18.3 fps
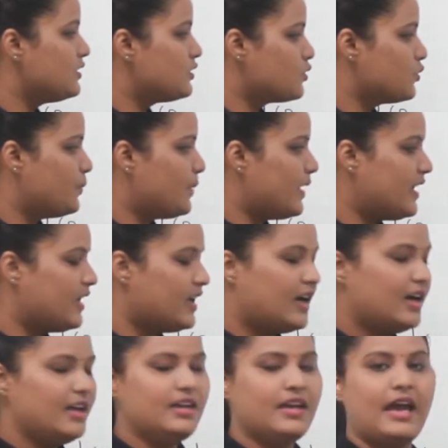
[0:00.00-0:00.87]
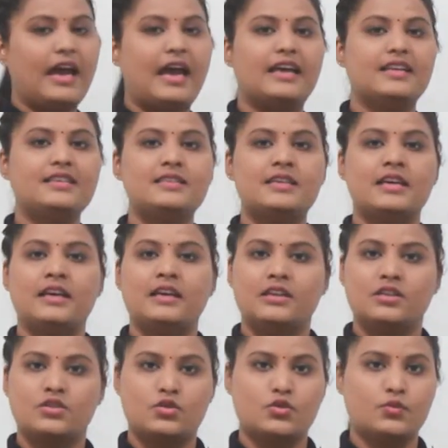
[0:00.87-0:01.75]
2 pi r and
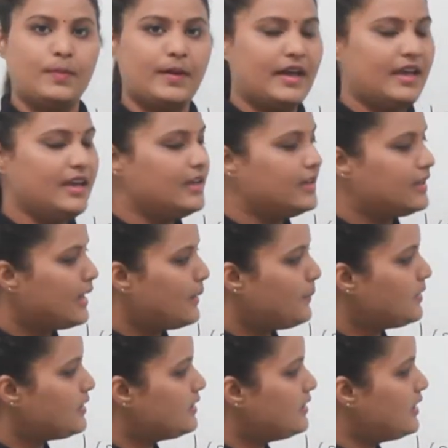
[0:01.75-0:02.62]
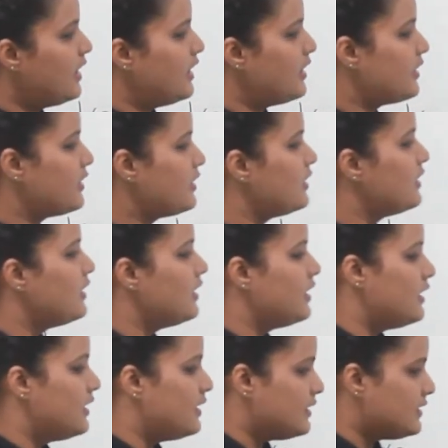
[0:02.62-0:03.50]
2 pi capital R.
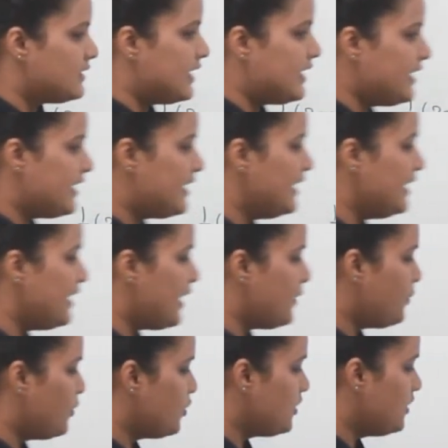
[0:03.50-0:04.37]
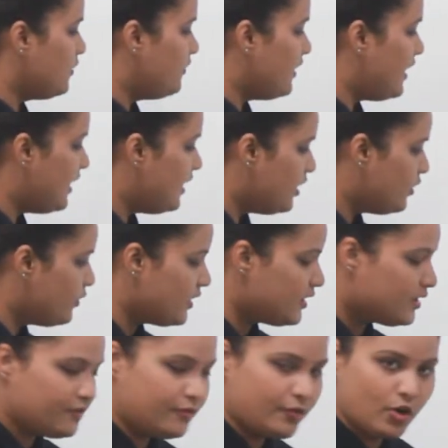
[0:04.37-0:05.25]
Directly I put the value
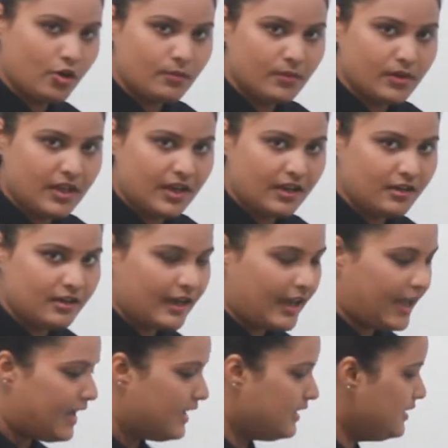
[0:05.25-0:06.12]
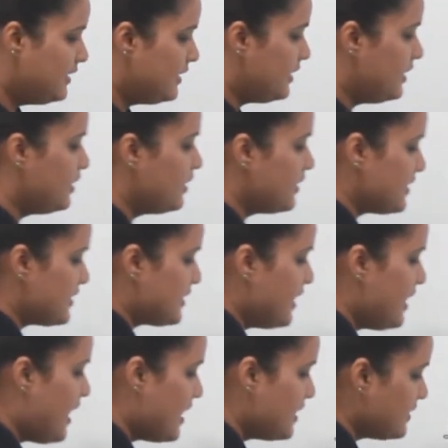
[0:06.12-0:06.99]
in the formula and here is
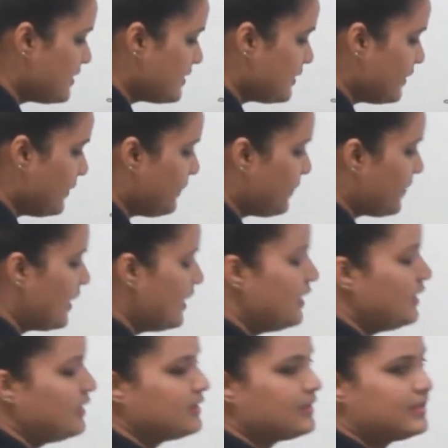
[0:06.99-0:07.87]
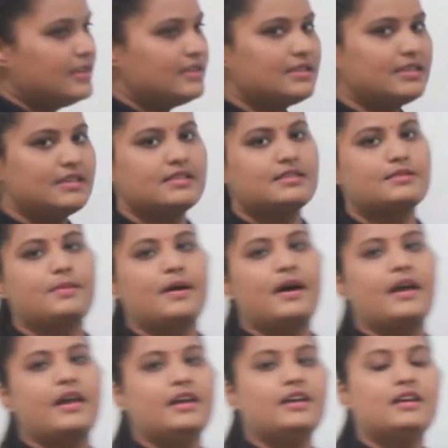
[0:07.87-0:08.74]
the answer. This is
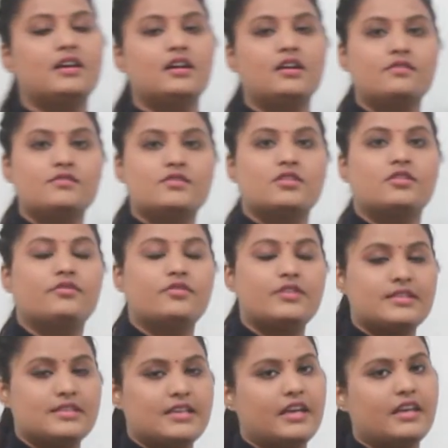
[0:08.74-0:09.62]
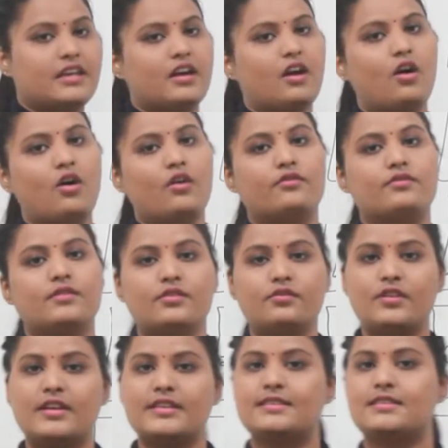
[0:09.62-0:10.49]
my curved surface area of the
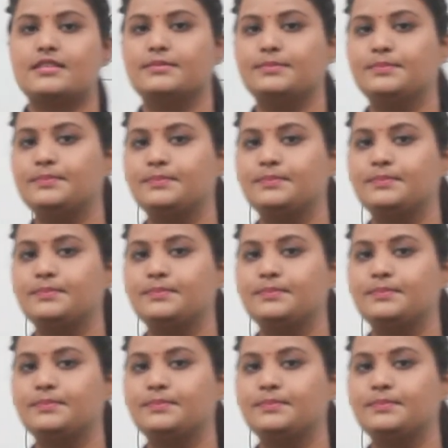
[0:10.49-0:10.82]
frustum.